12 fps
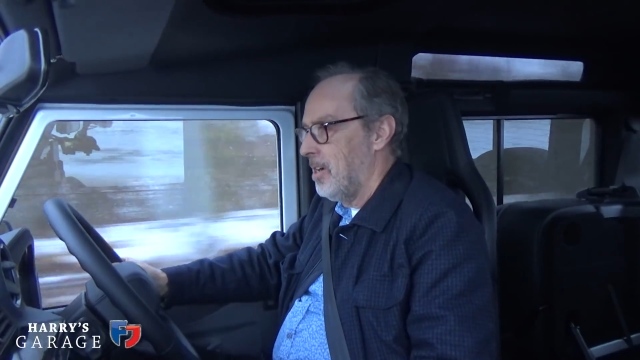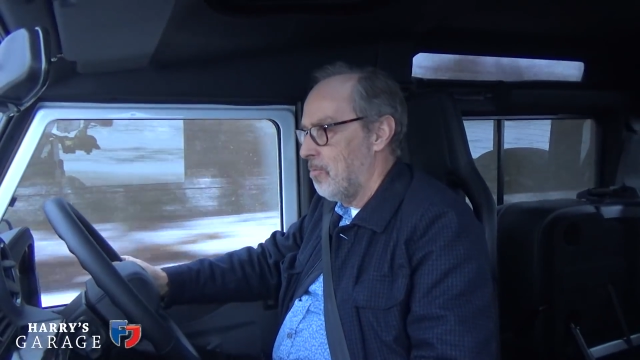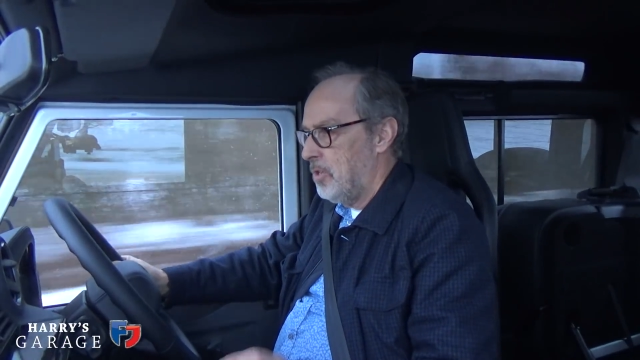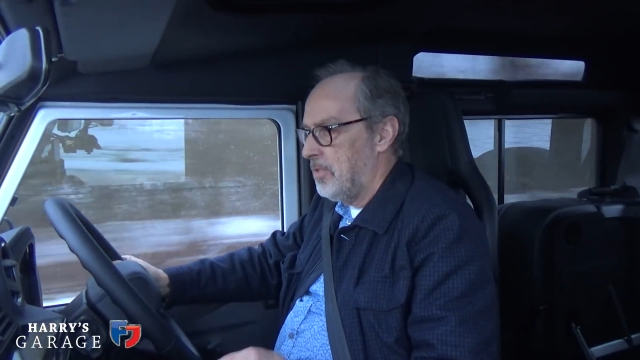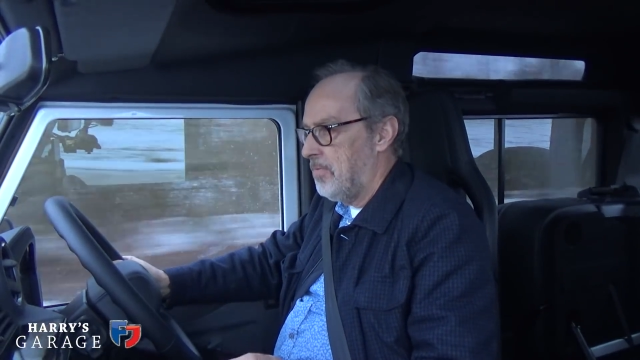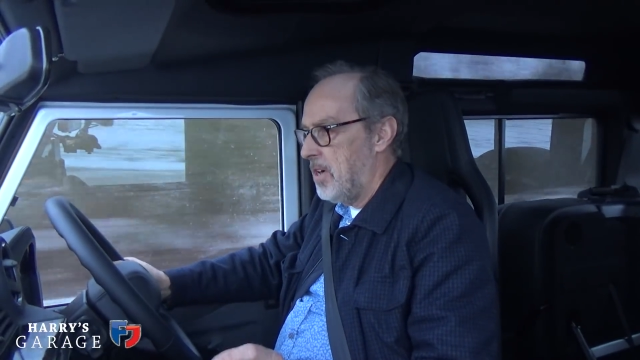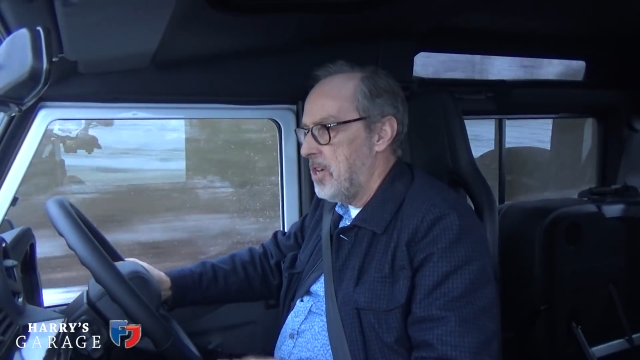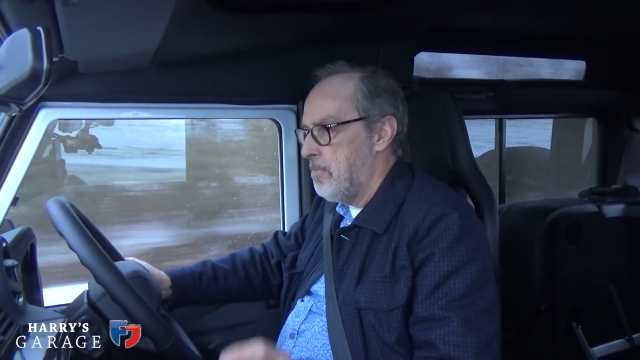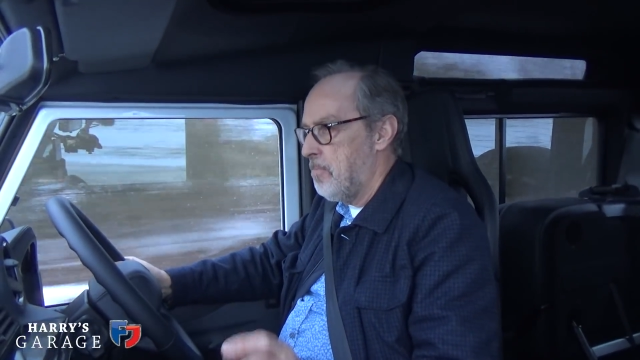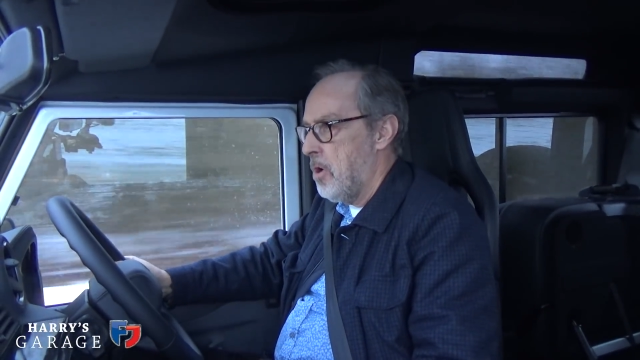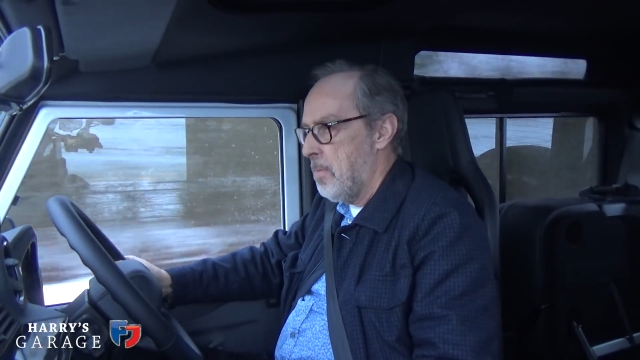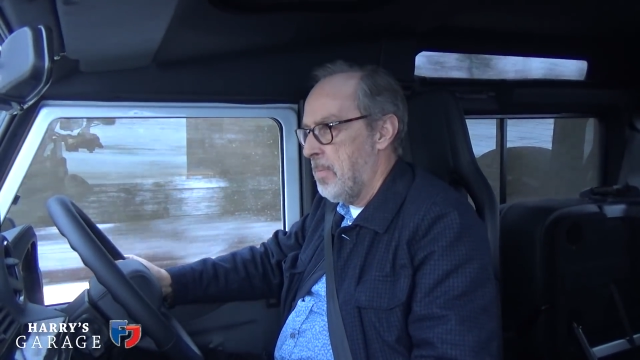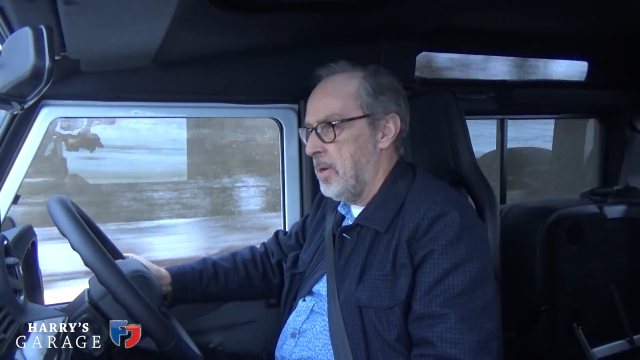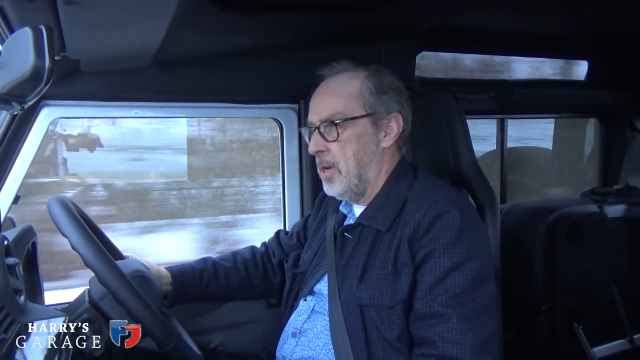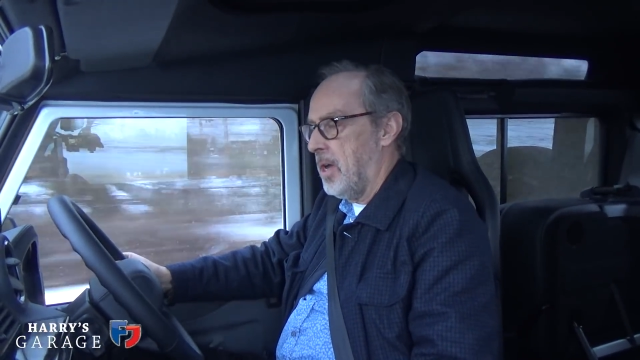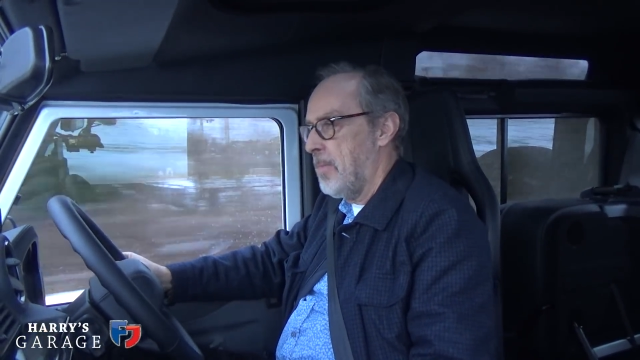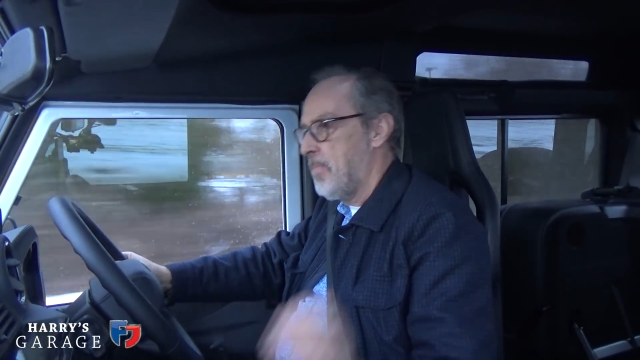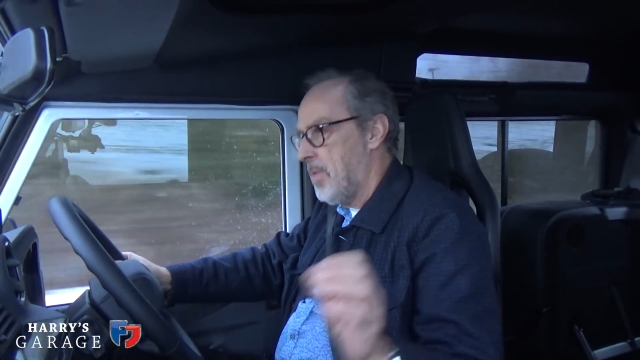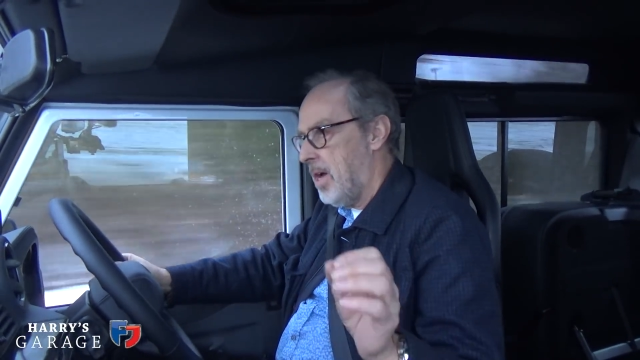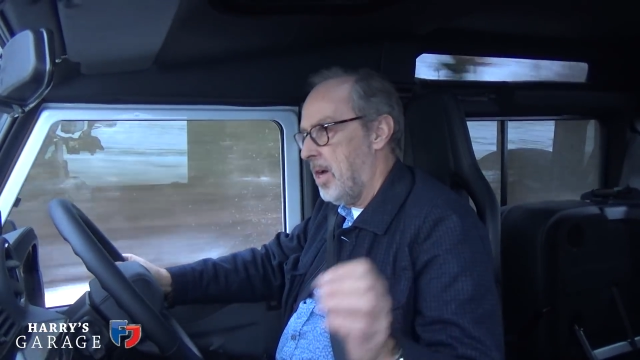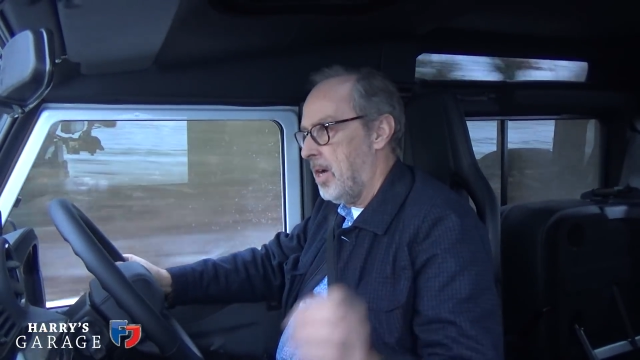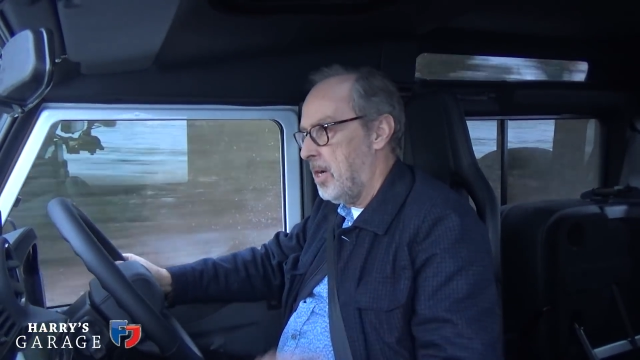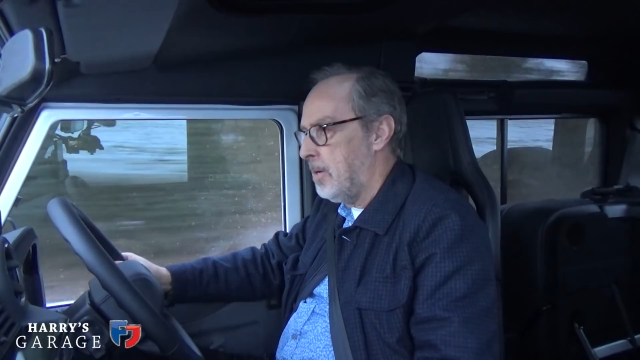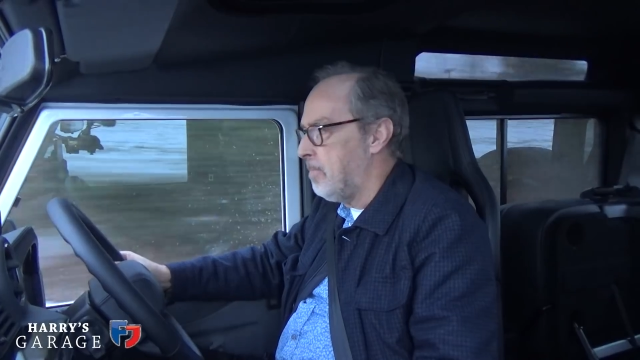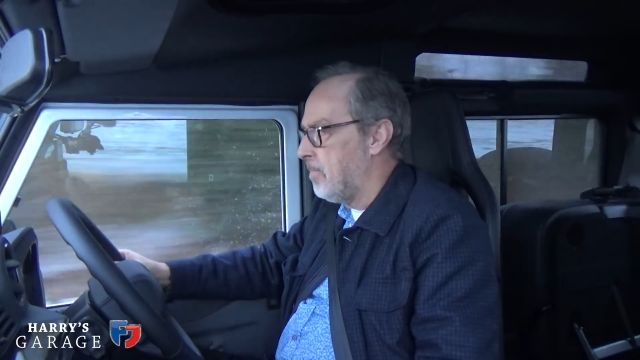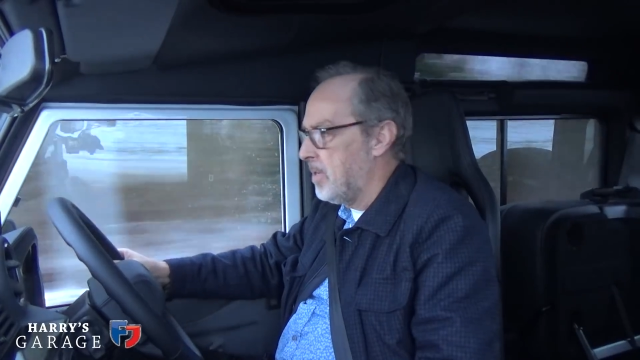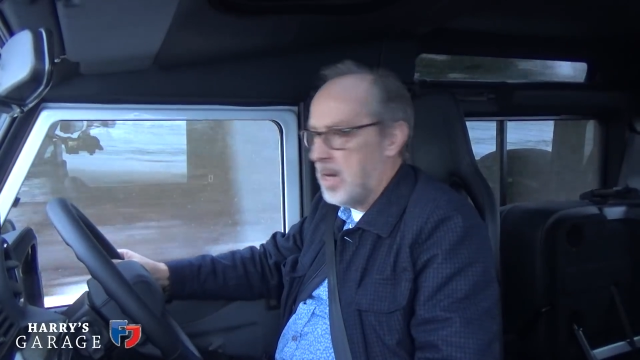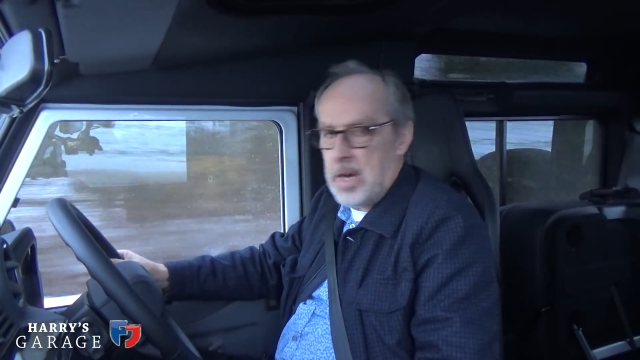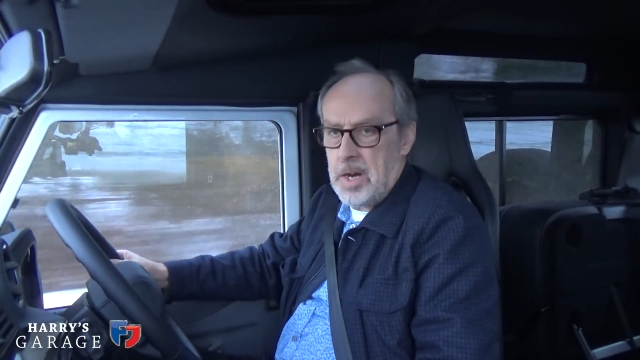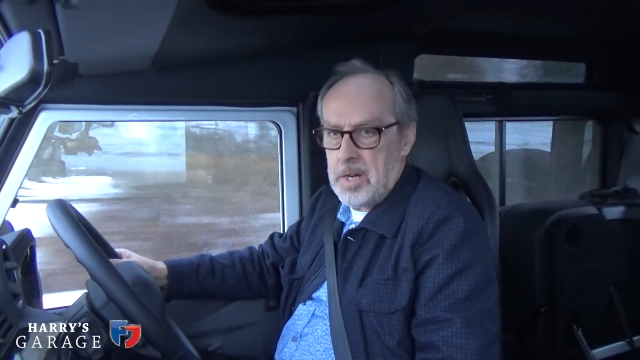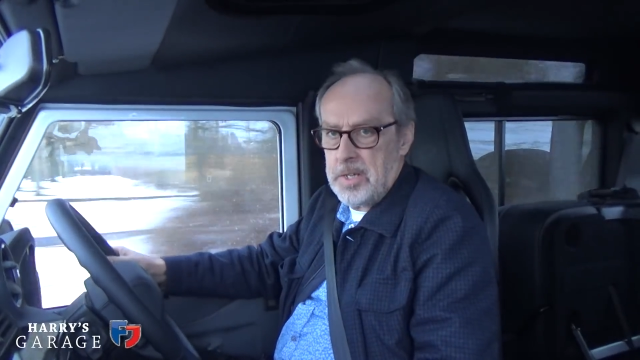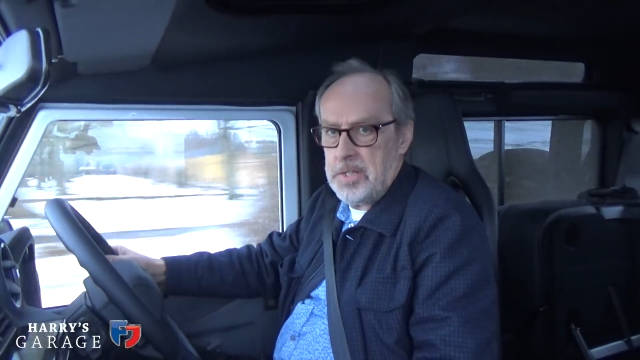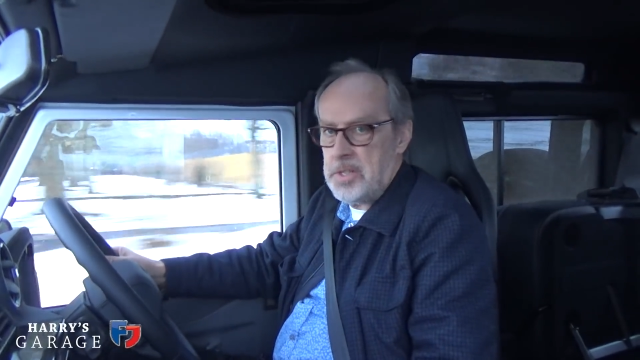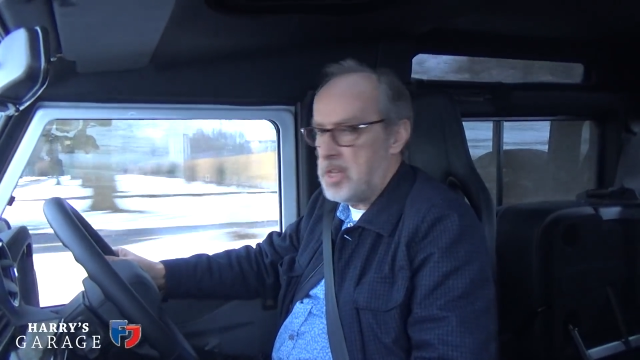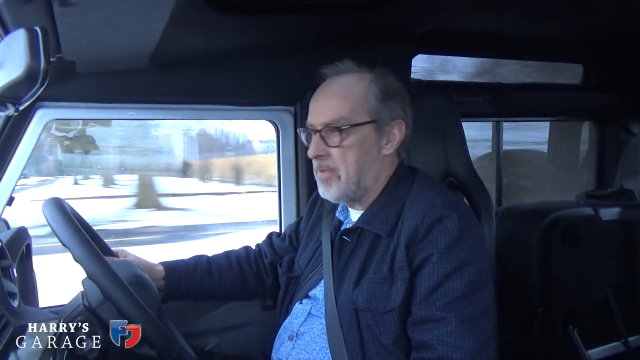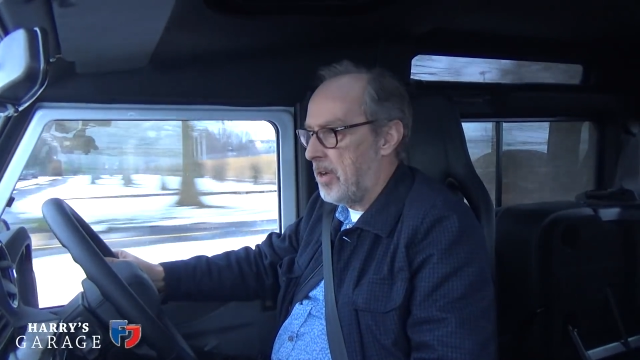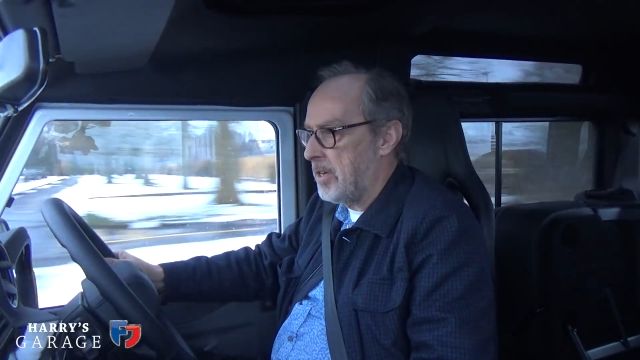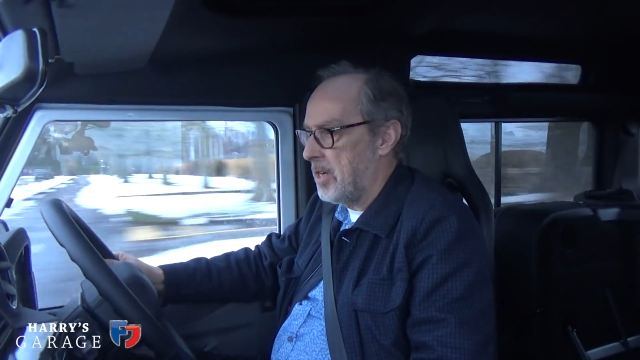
was very popular car in the EVA